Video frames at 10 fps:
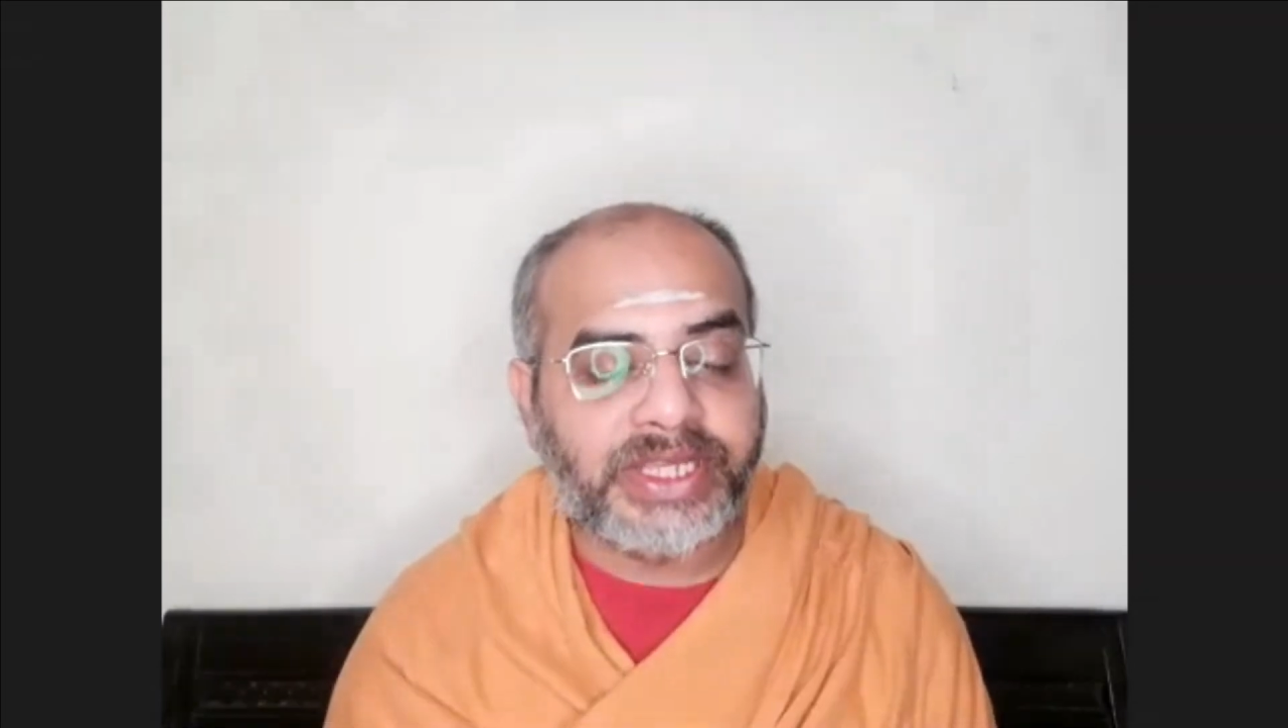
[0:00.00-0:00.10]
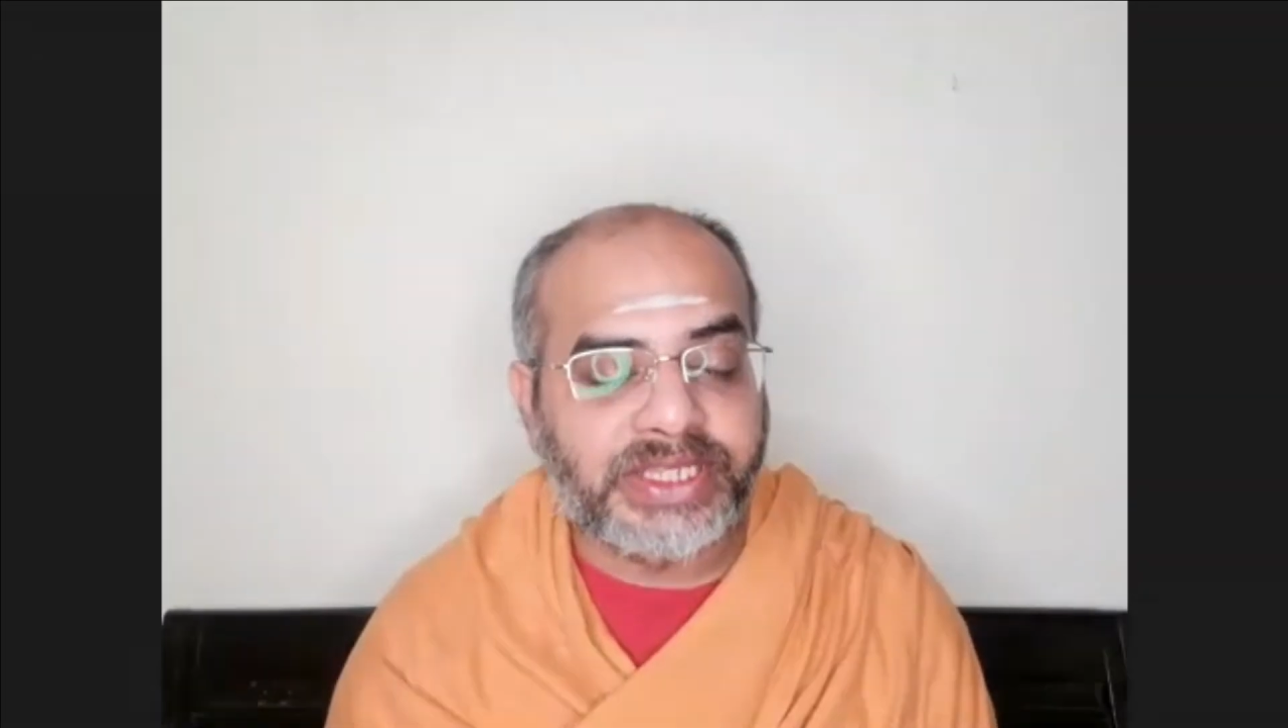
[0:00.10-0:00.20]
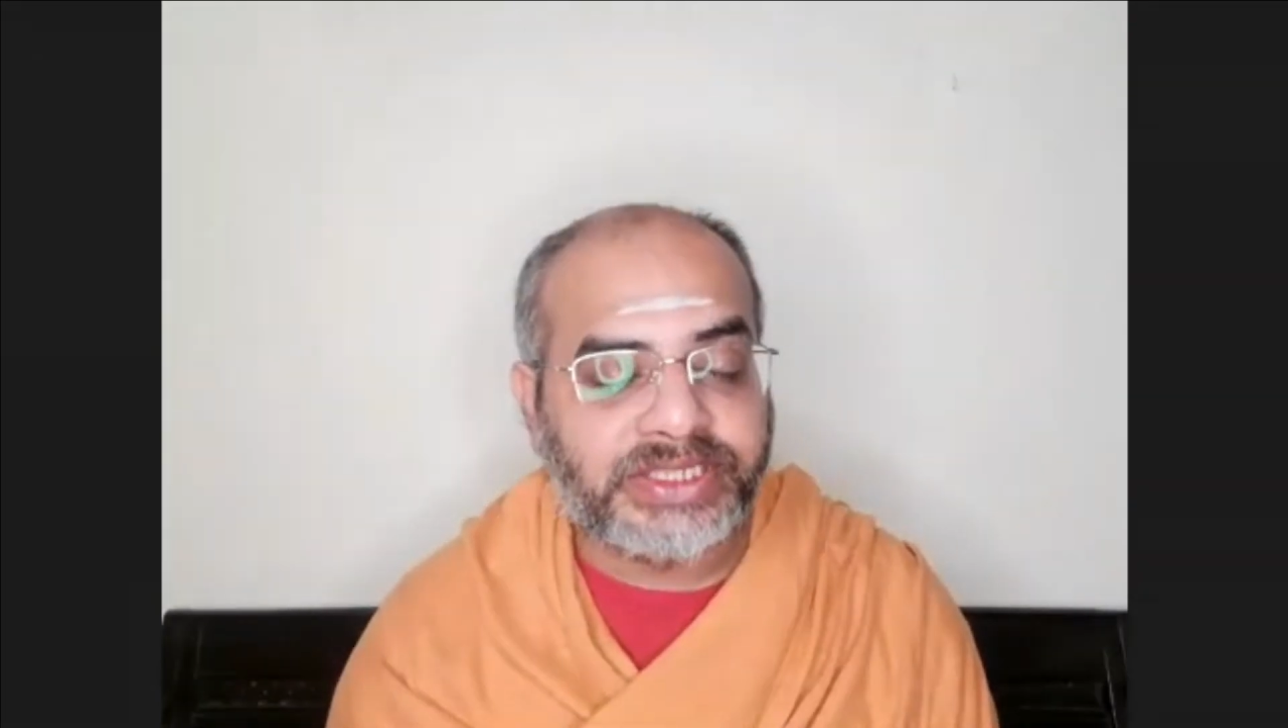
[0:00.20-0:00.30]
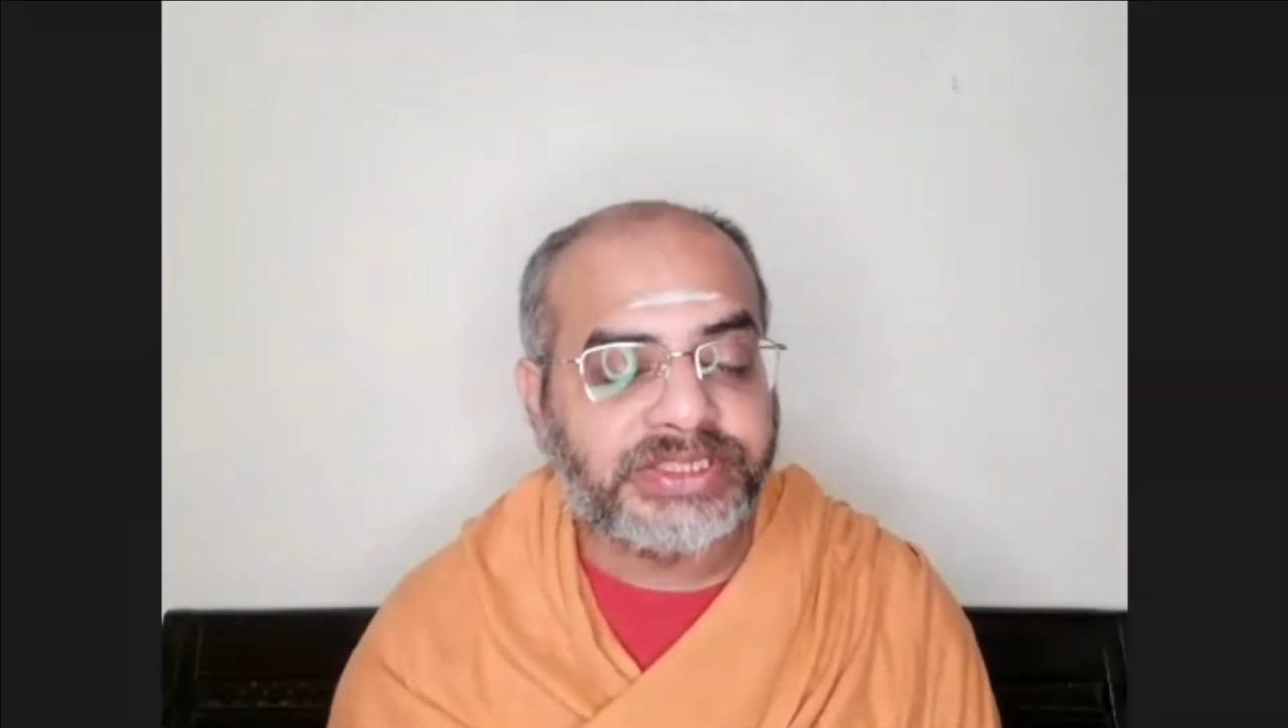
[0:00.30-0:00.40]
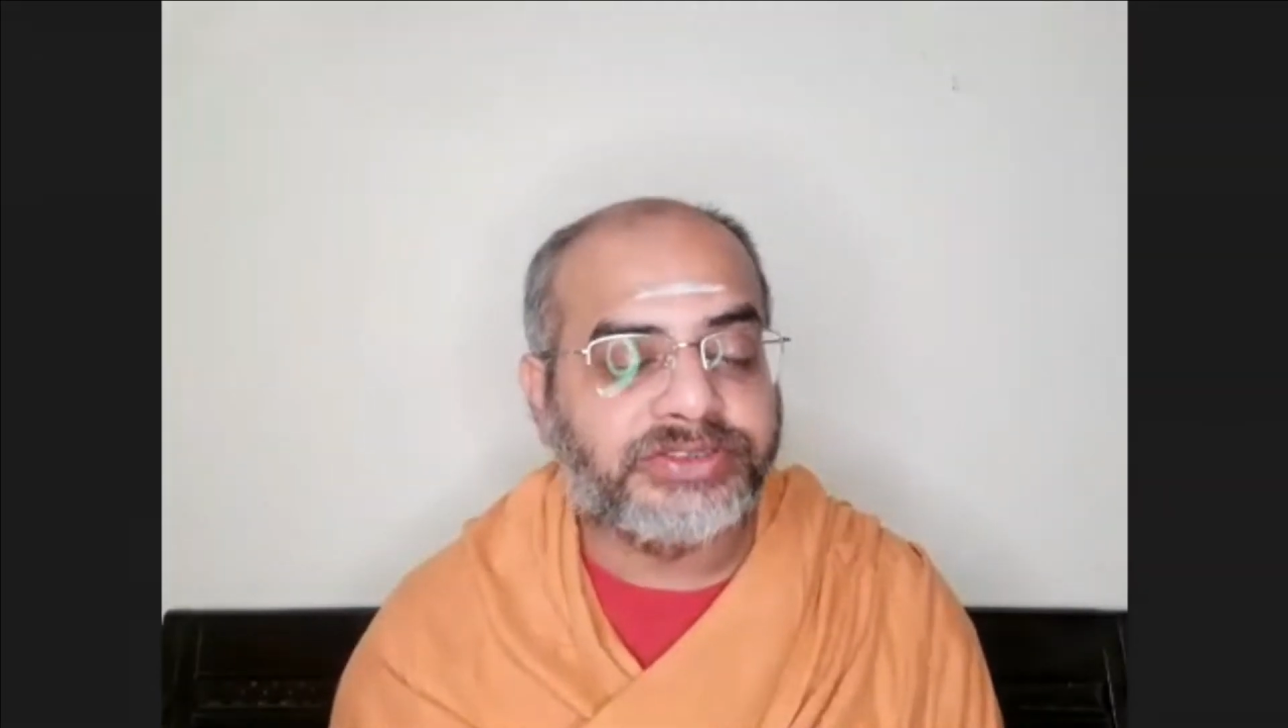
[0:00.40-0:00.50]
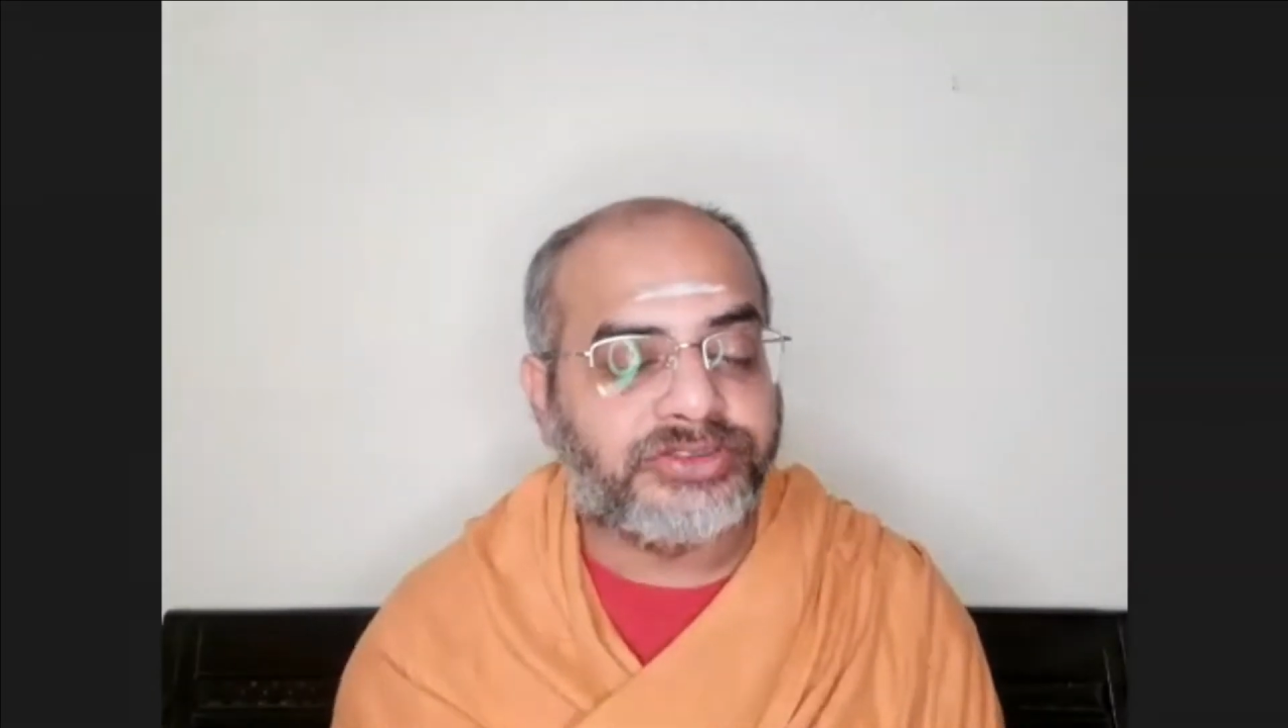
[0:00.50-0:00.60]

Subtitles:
is